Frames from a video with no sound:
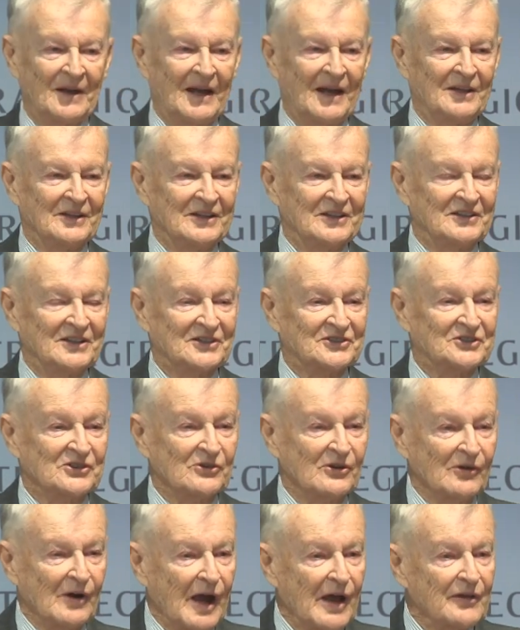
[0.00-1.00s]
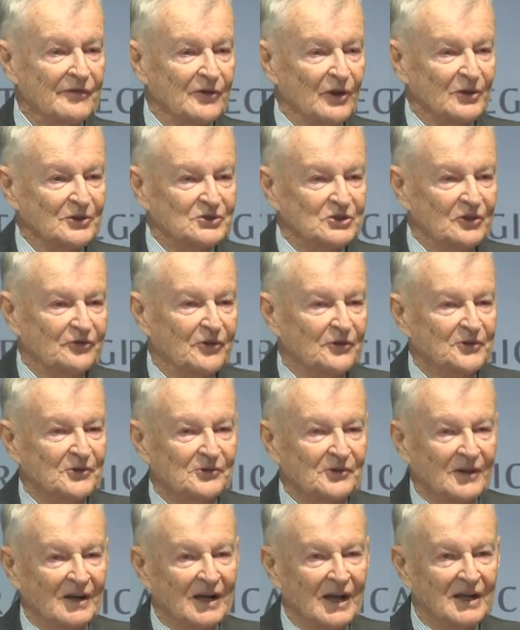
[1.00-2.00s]
and it is derived also from the
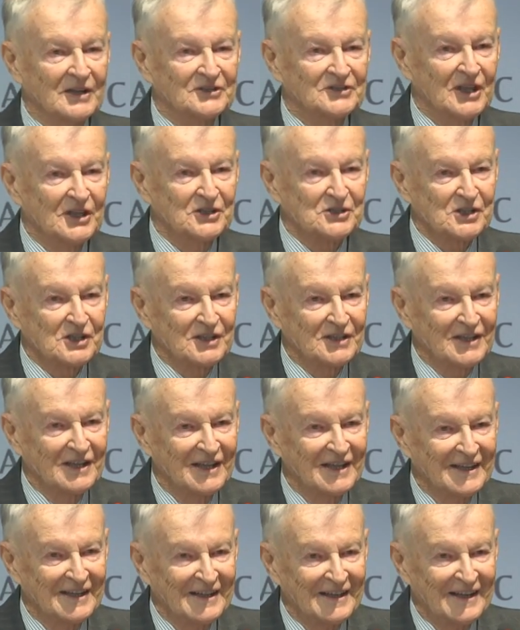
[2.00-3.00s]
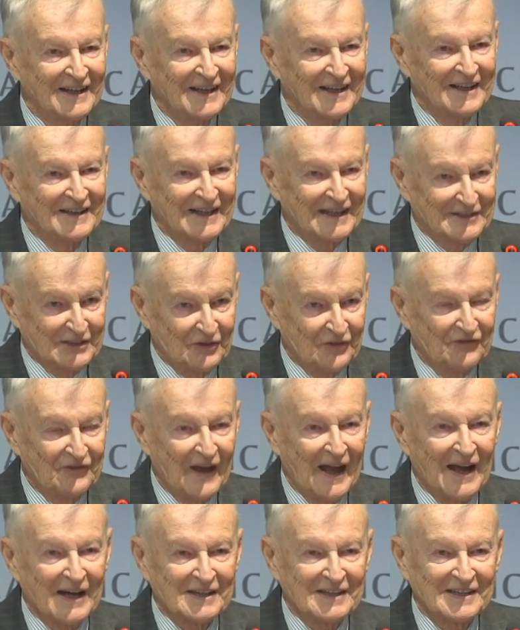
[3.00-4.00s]
realization that, in
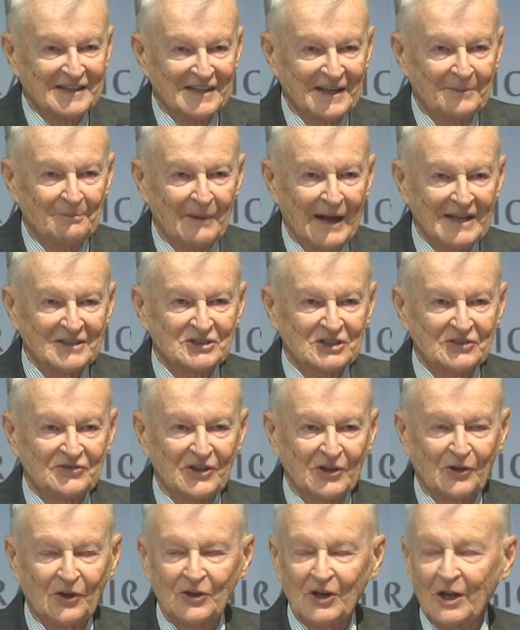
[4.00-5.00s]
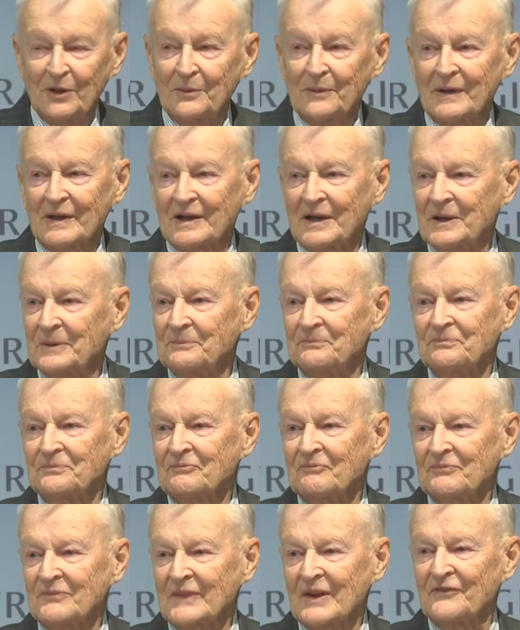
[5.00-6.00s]
fact, a massive economic,
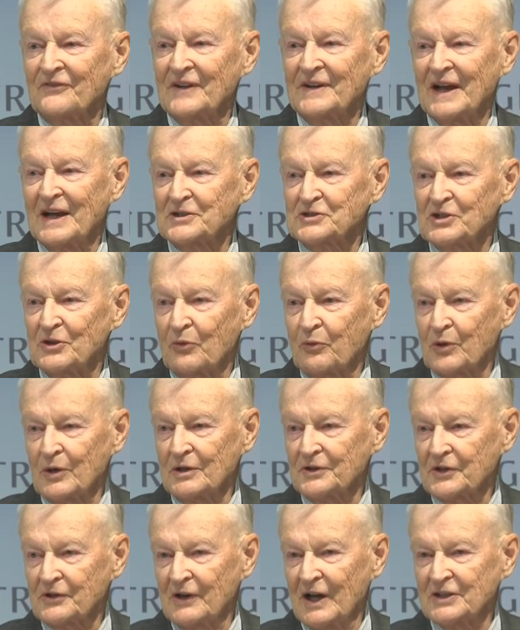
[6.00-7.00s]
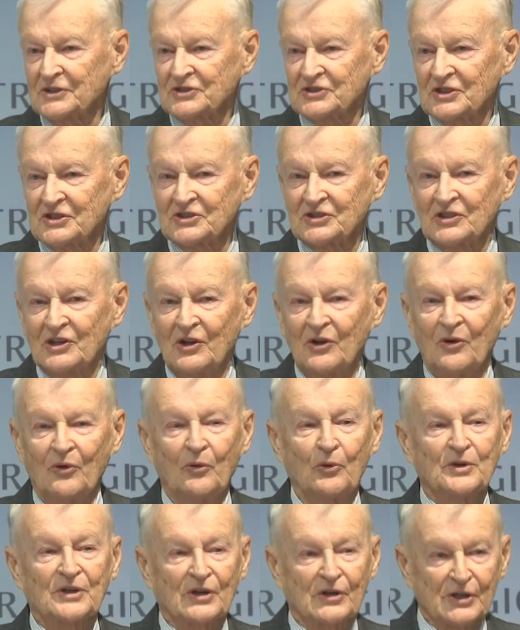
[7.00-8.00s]
financial world crisis
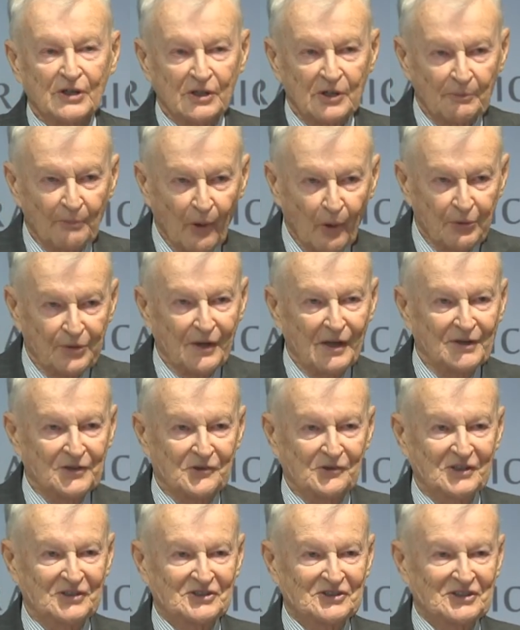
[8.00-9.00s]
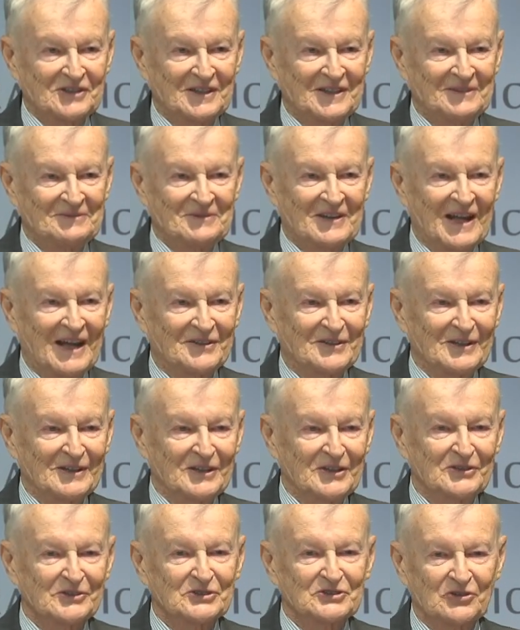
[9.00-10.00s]
would hurt both countries, and the
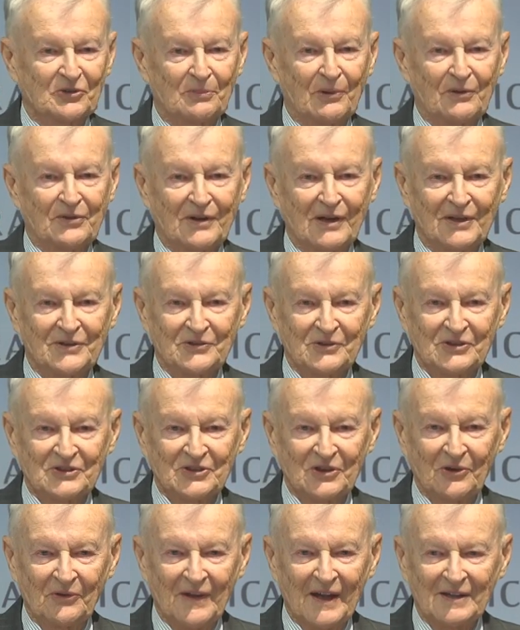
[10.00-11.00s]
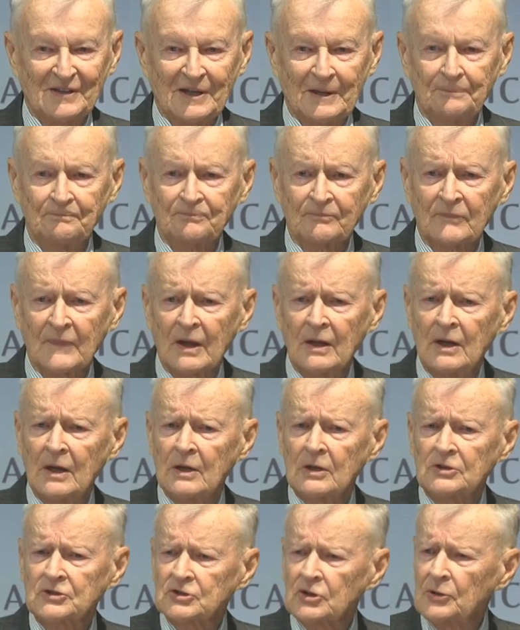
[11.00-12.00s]
leaders of both countries know that.
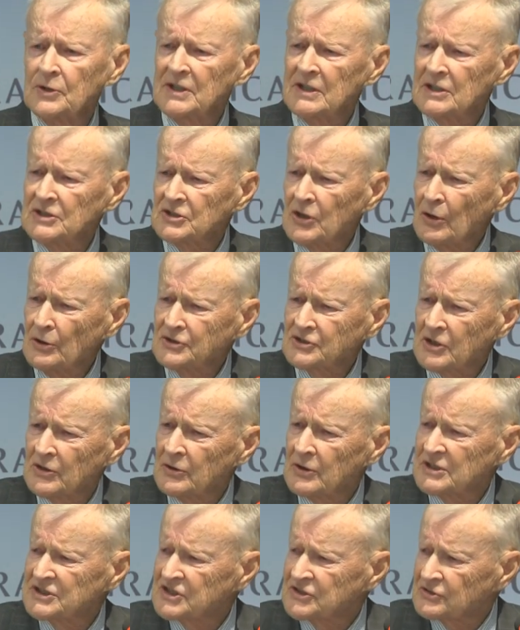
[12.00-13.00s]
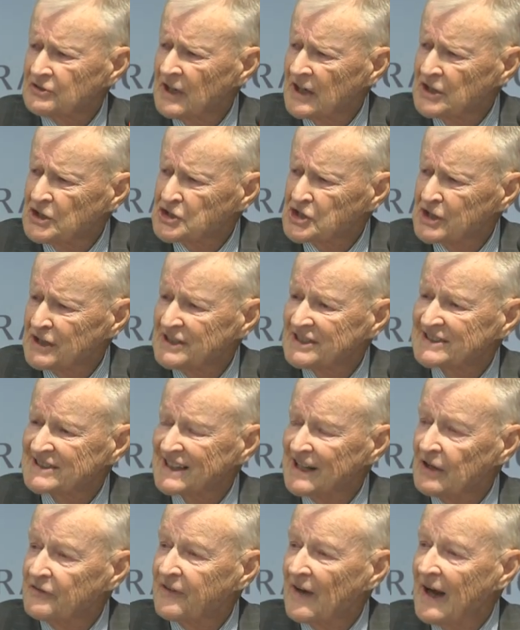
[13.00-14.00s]
So it is also a strangely
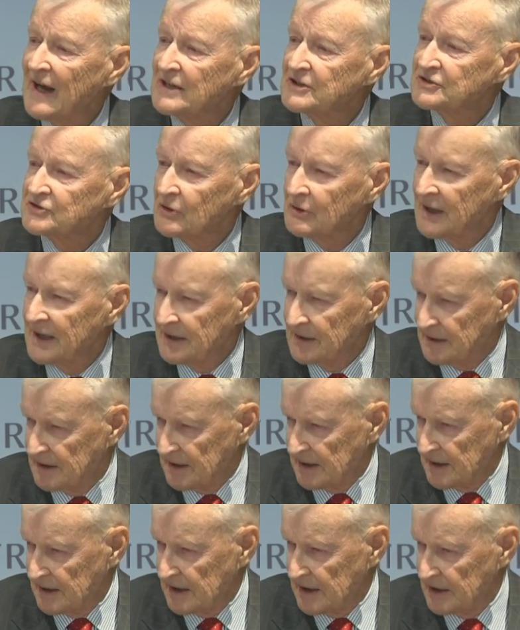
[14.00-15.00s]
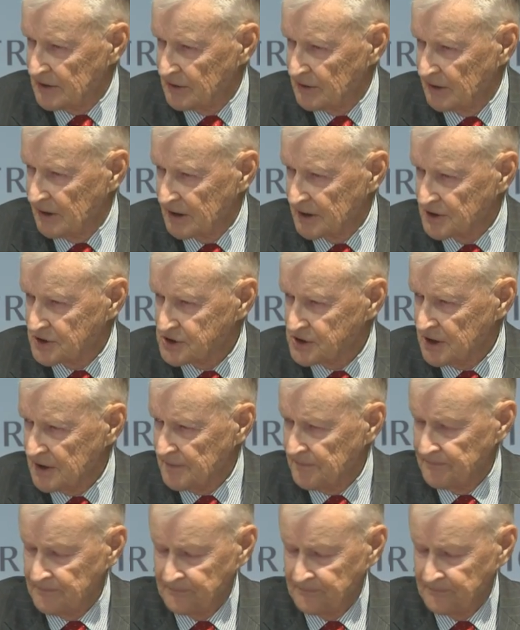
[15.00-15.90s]
self-isolating ideology.